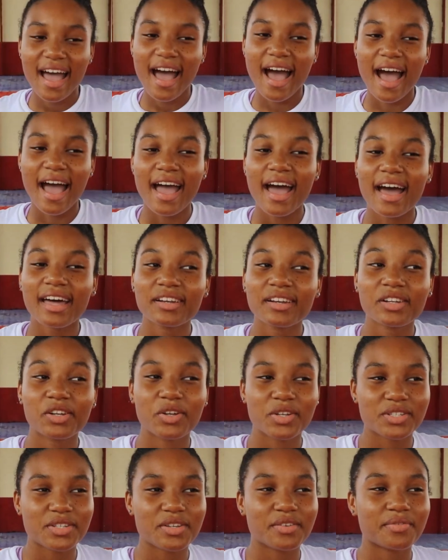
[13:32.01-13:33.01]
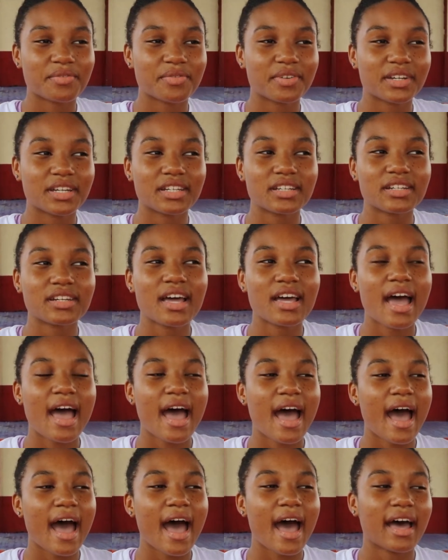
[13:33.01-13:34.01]
I had a lot of fun
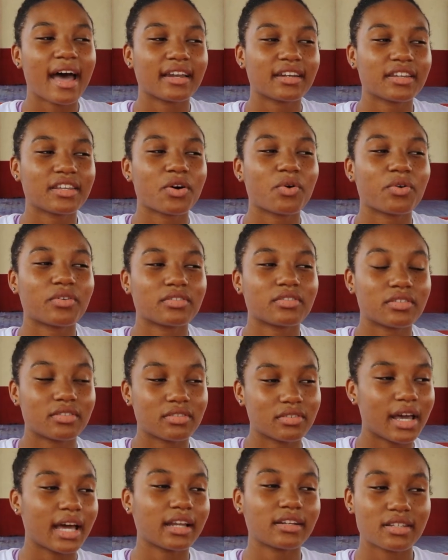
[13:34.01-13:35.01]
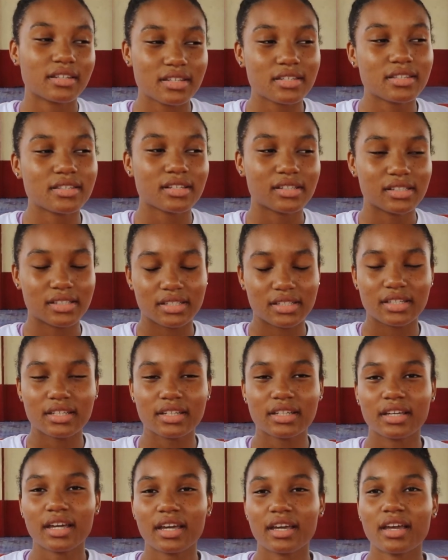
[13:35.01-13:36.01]
and the, and this
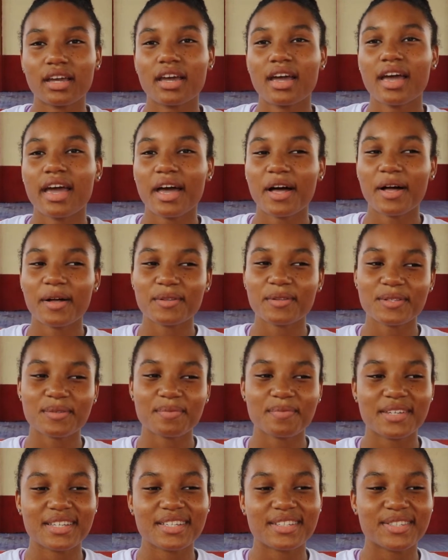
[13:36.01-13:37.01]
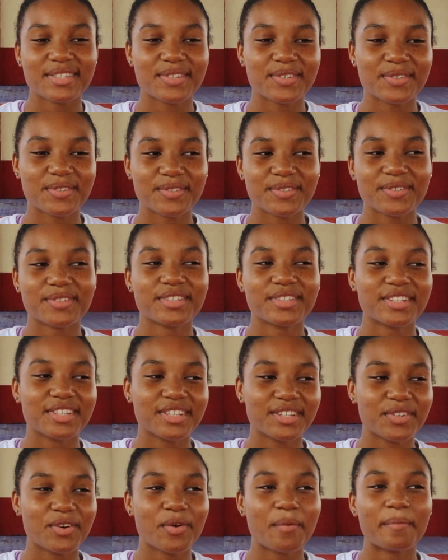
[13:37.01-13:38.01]
clinic helped me to,
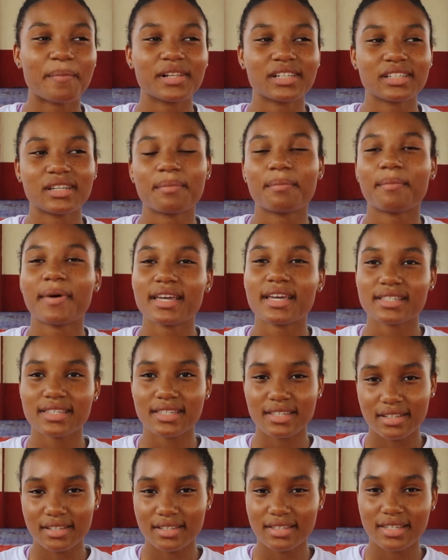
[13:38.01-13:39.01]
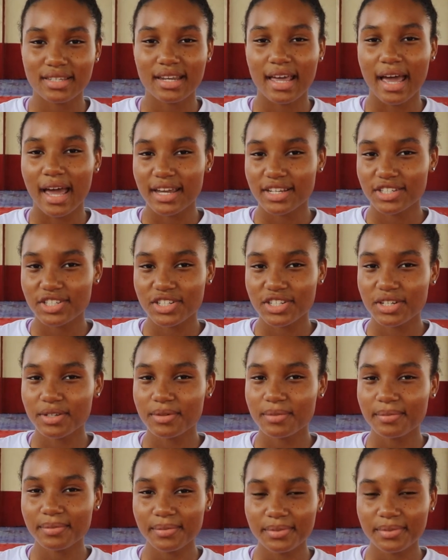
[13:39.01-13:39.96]
you know, build up my skills in high jump.